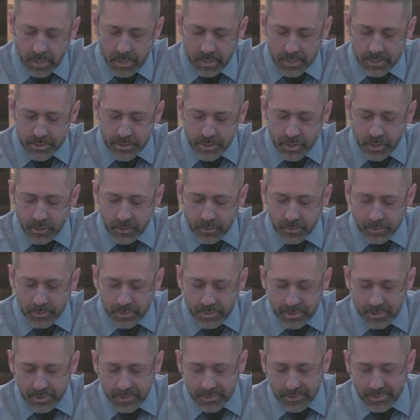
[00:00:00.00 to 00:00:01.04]

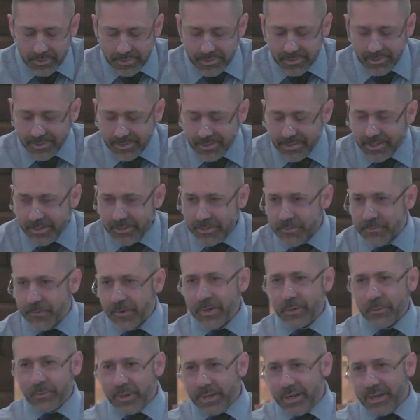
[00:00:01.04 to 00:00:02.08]
So, it's
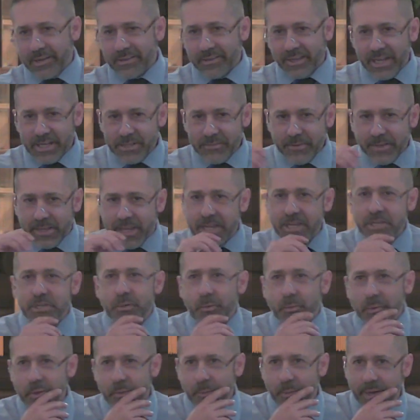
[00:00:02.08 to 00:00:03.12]
funny. Last vacation
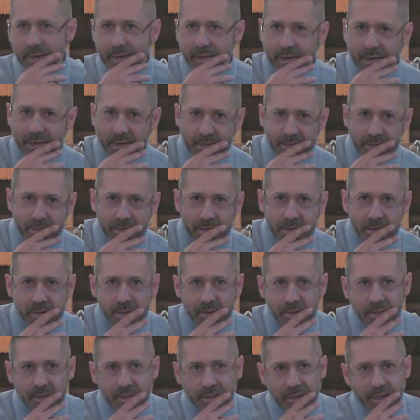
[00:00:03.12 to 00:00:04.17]
we went on,
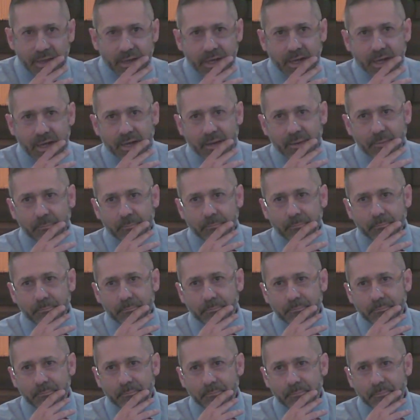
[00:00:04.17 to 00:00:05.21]

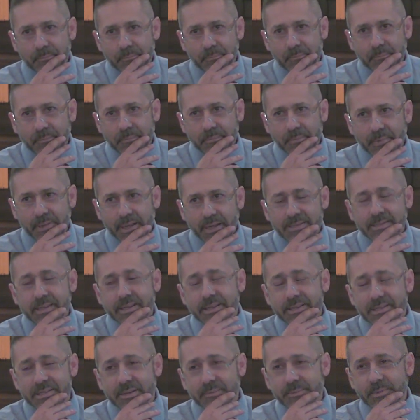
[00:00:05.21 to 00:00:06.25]
I tell
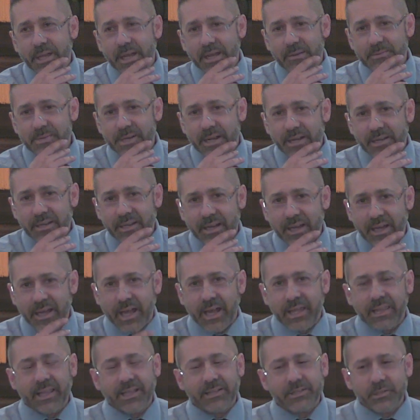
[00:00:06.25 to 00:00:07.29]
you, sometimes I
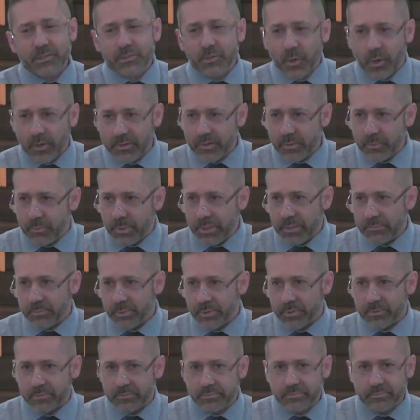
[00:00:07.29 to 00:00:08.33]
like to talk to
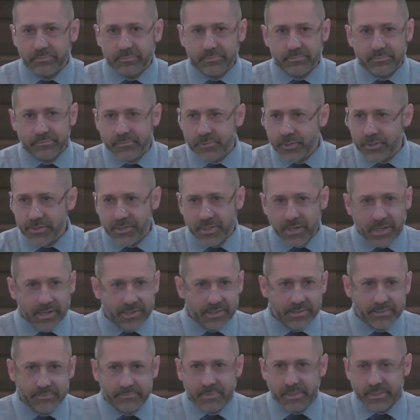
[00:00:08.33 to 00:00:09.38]
people just on
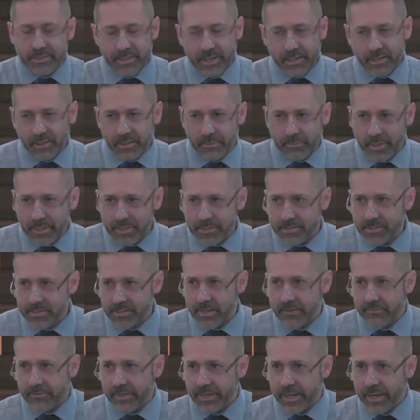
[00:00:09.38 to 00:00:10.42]
a daily basis.
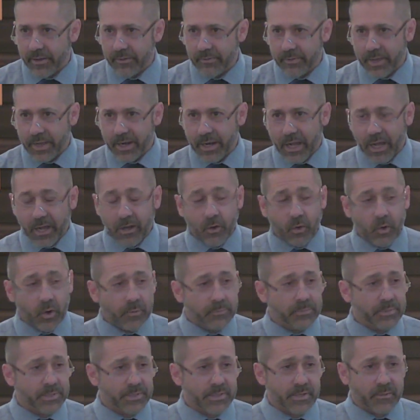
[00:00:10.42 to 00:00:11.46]
Every now and then I'll go
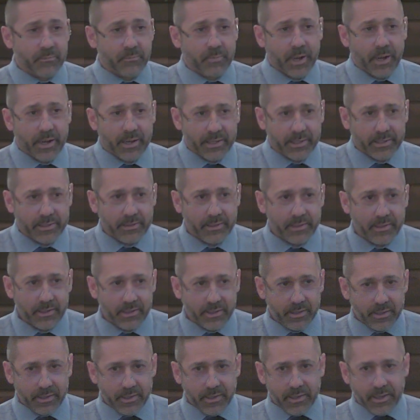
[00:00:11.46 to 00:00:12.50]
up to somebody
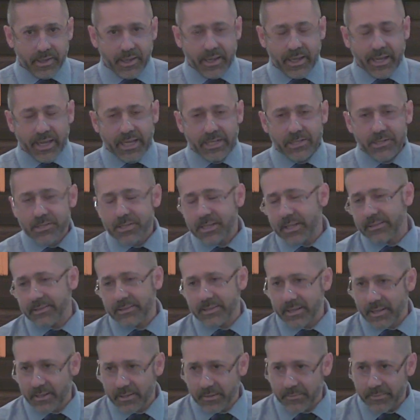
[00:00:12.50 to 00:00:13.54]
and I just like to
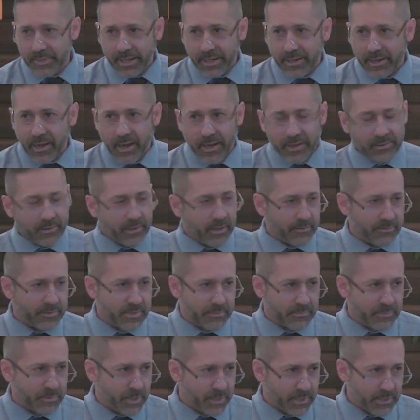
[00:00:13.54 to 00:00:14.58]
tell them that God loves
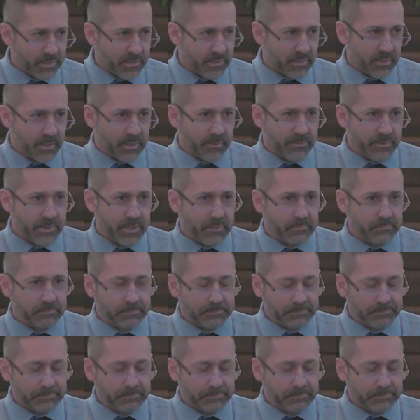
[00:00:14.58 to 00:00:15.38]
them, Jesus loves them.